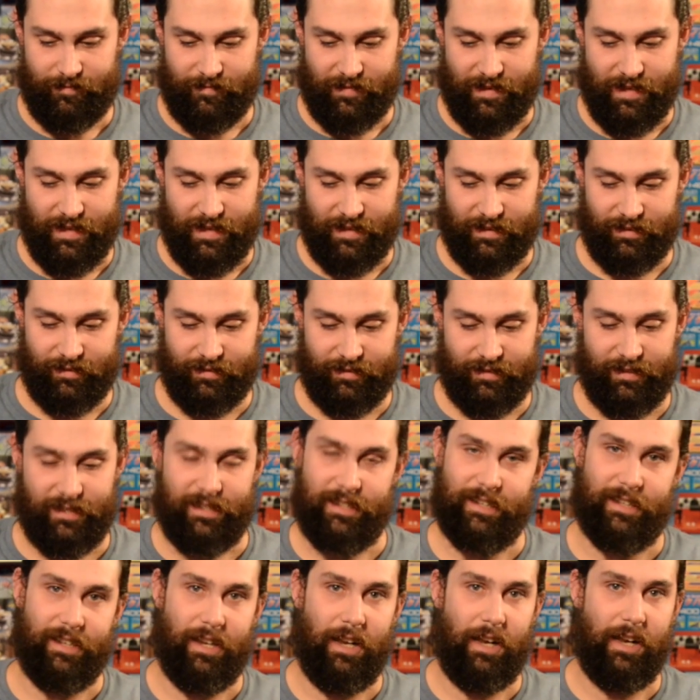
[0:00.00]

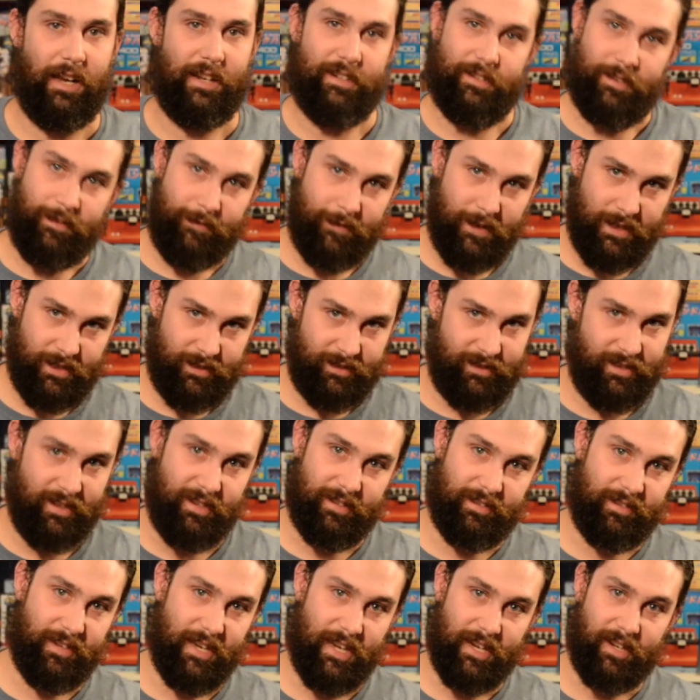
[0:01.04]
Honestly, if I see
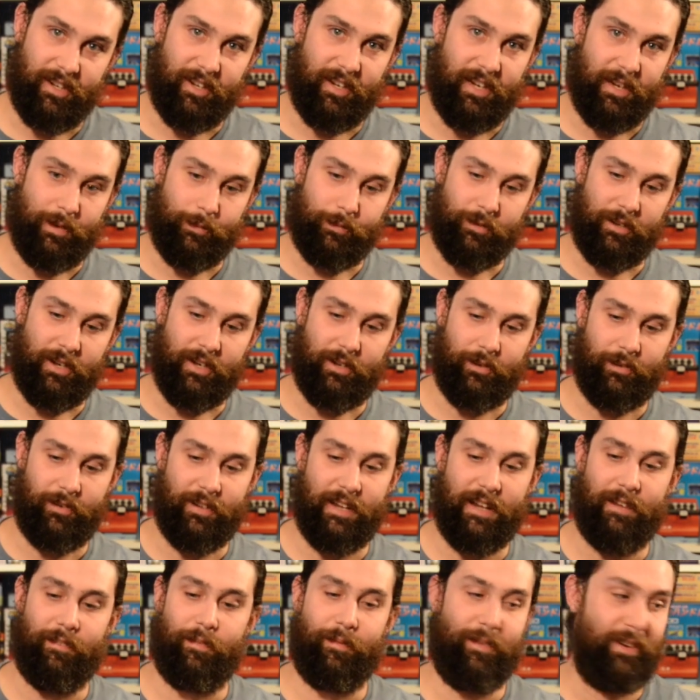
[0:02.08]
Saturn games and I don't
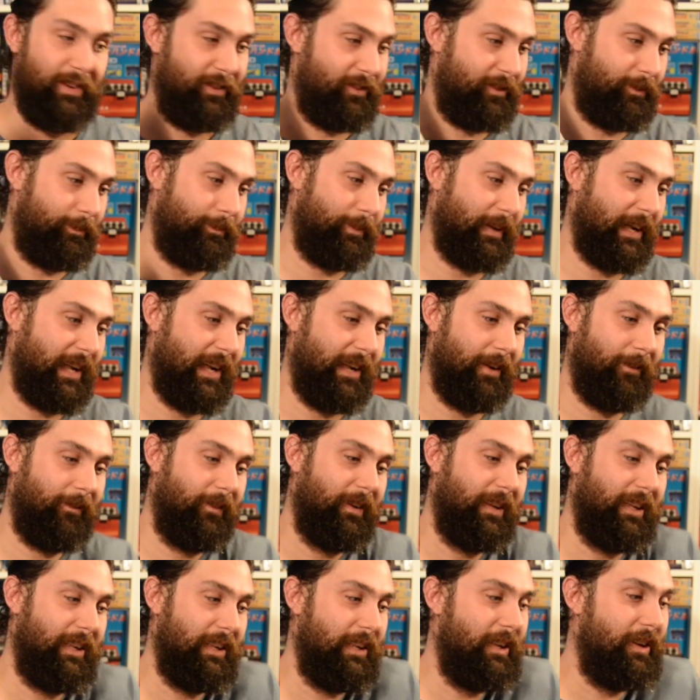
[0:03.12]
have them, I just buy them.
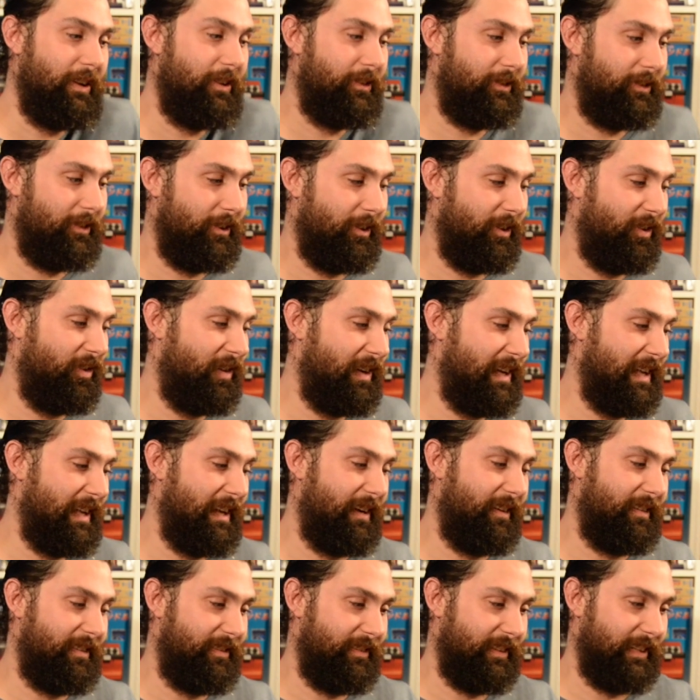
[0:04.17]
So I
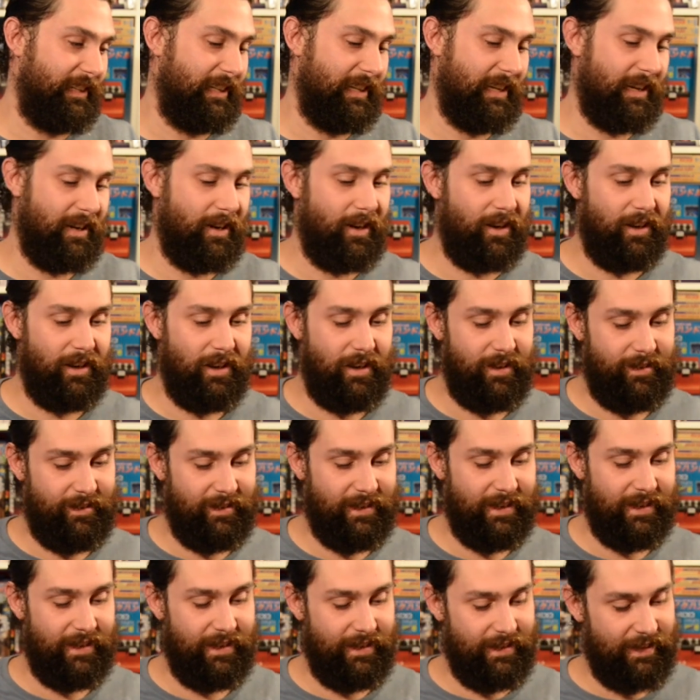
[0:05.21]
don't even care. And
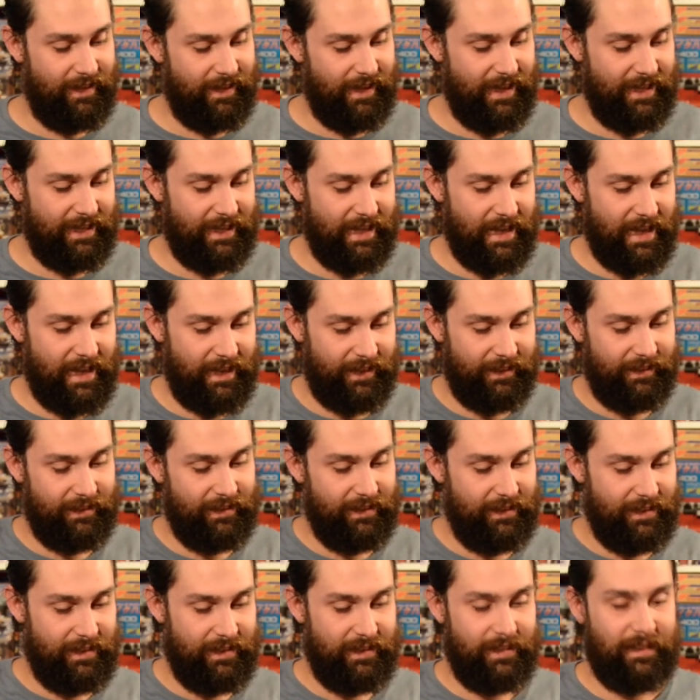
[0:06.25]
then I got
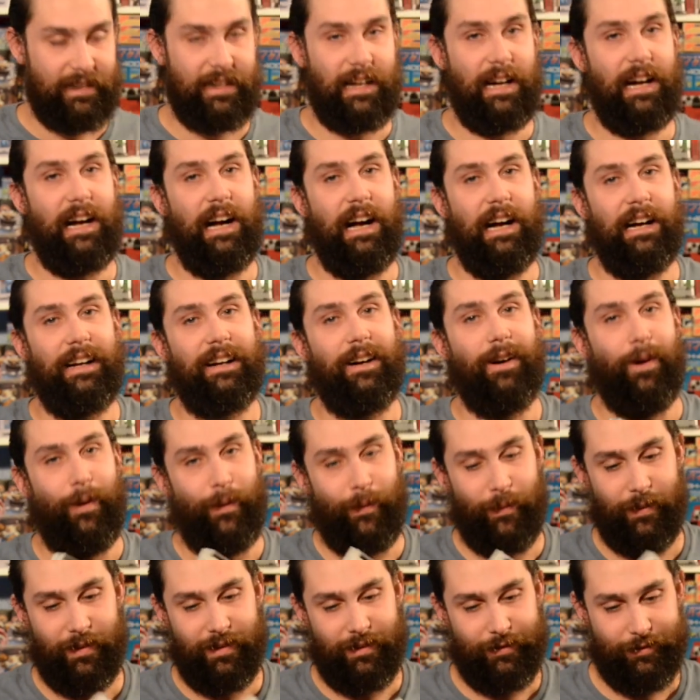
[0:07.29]
Congo.